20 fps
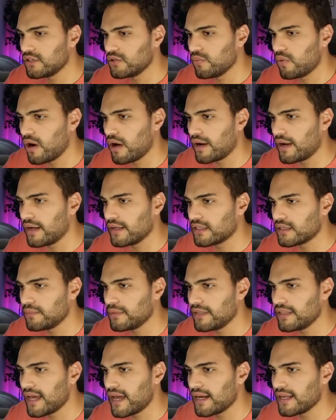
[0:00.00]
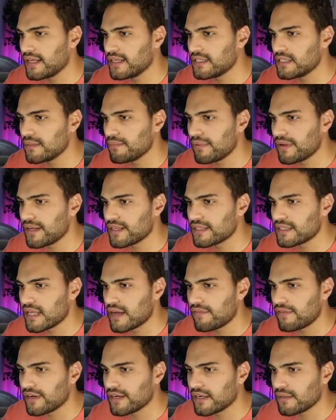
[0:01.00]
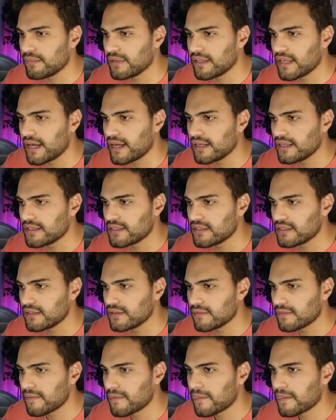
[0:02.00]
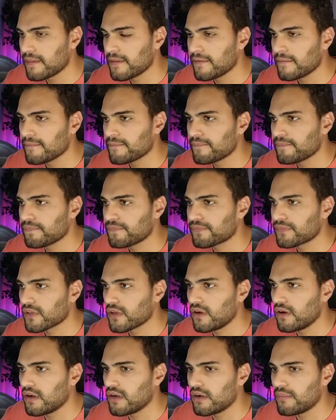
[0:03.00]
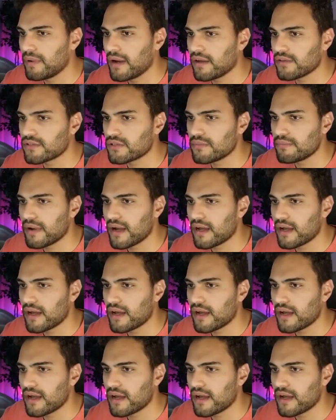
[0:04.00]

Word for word: You wanted it to be that easy, but it's never gonna be that easy. Oh, here Bowser.